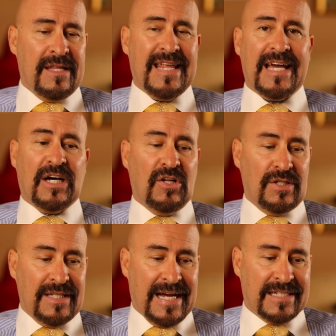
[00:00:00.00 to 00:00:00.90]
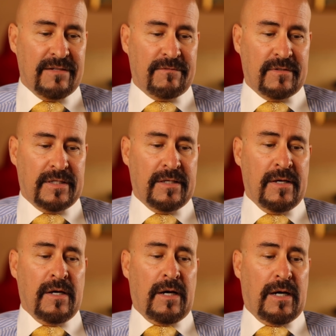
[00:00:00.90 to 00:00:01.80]
they collectively
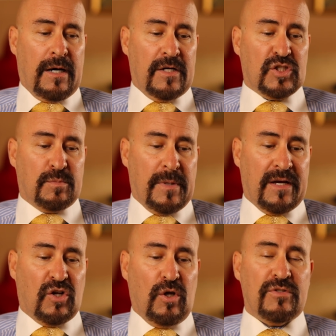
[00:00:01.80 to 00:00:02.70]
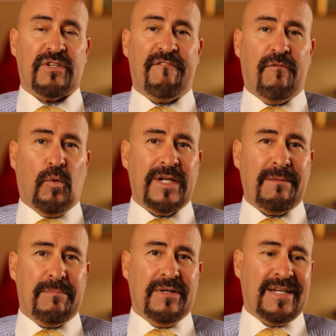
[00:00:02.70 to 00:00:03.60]
uh, spent close to
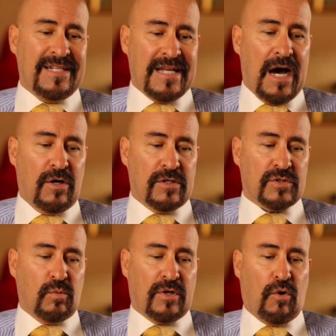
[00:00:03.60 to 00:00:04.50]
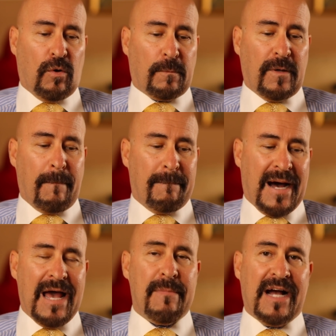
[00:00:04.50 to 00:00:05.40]
$40 billion with corporate
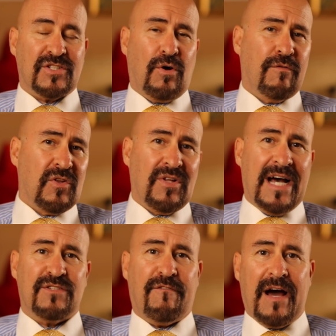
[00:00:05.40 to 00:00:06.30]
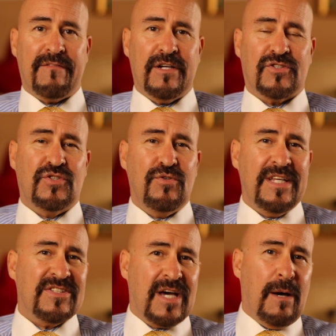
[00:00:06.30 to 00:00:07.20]
buybacks over the last five years. Do
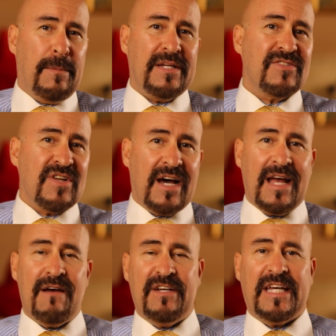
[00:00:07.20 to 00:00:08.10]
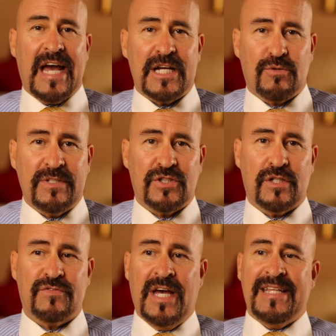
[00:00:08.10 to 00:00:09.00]
these companies not have any cash
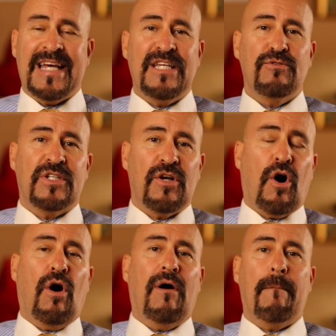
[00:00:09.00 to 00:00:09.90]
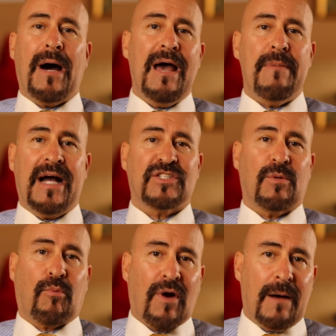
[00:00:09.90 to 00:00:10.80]
reserves? They used it all on buybacks
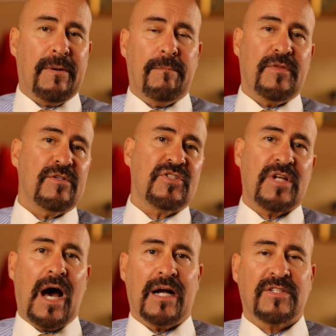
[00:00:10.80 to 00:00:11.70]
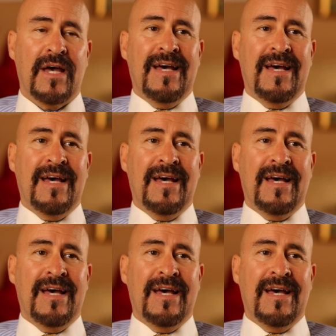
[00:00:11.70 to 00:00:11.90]
to prop up their stocks.